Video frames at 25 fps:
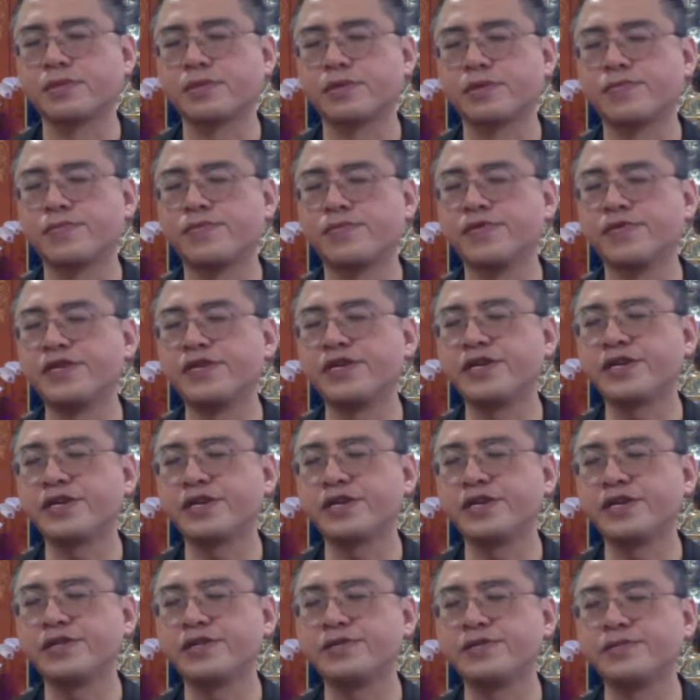Breathing
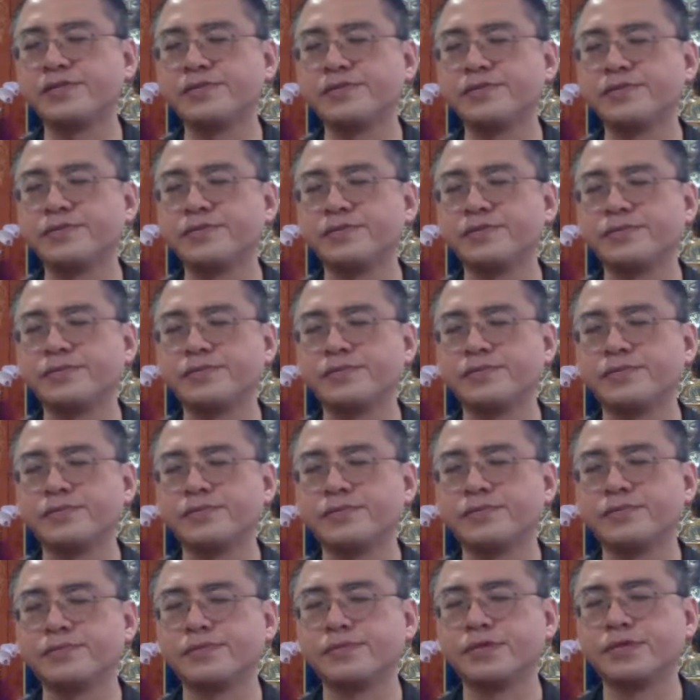in,
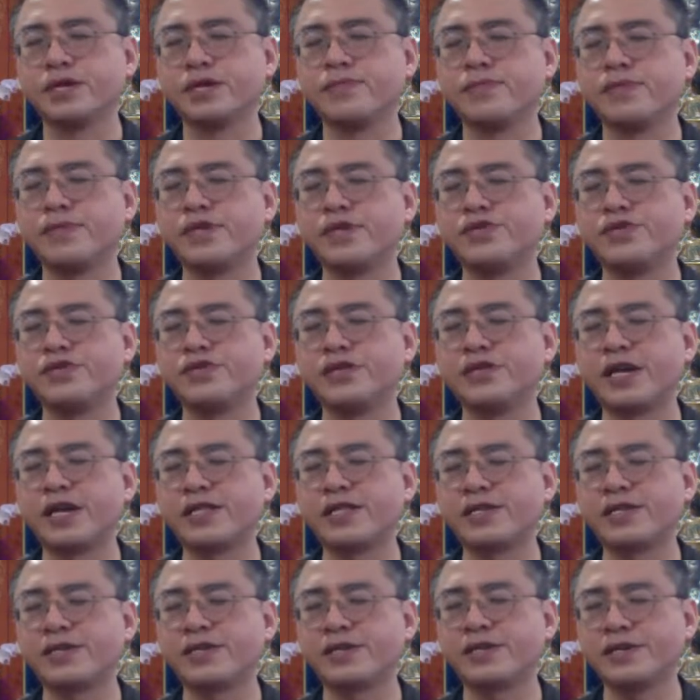imagine
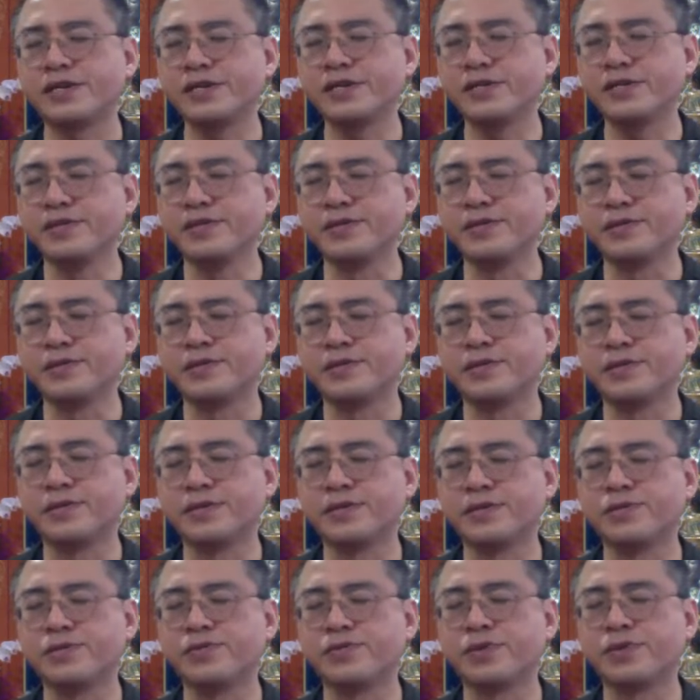letting in
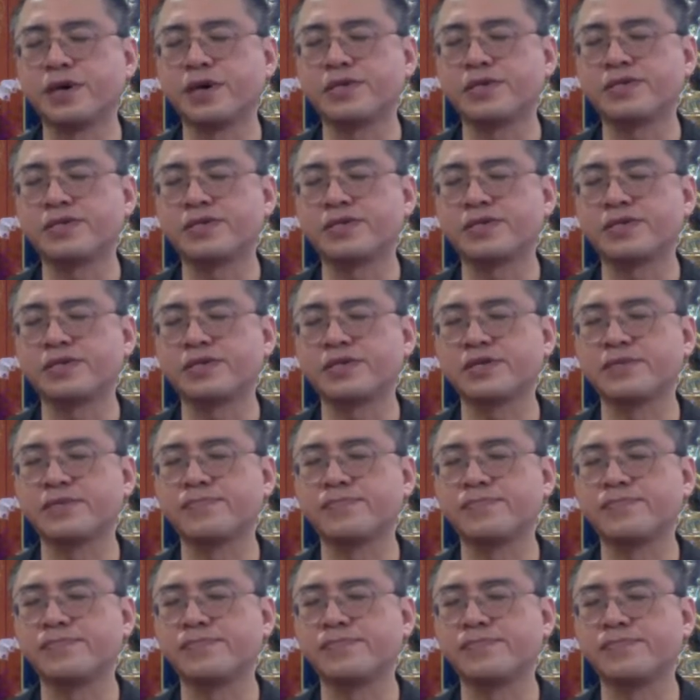into our
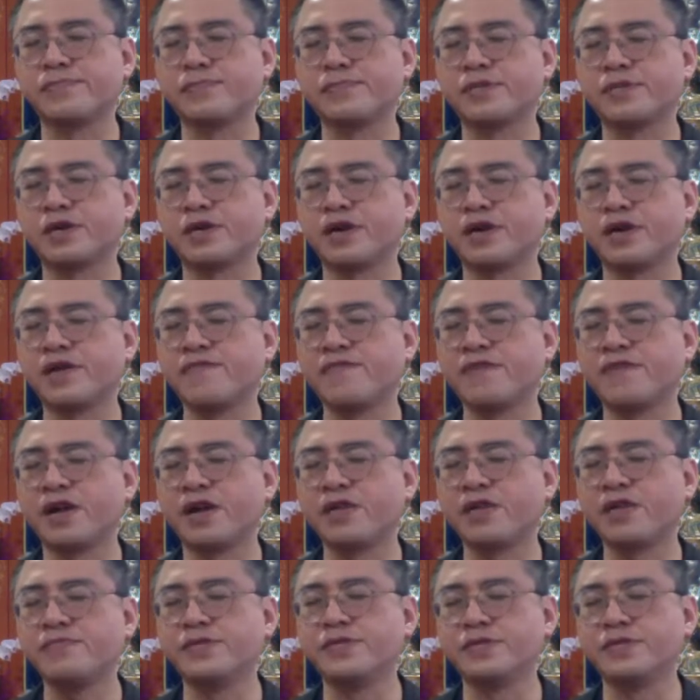system the earth
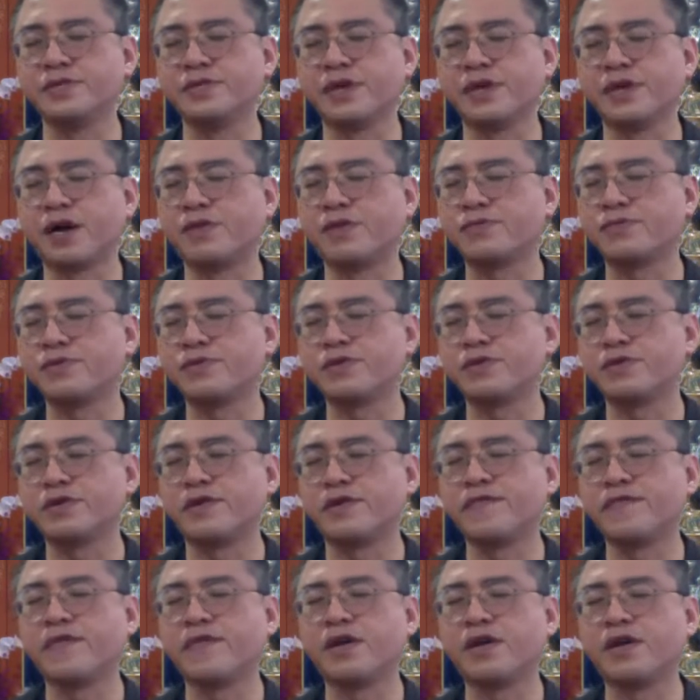element, outer
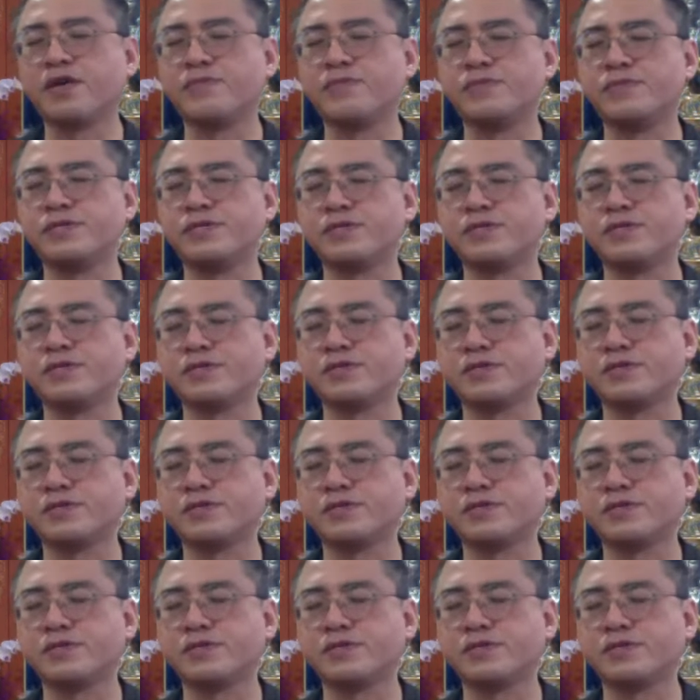earth element.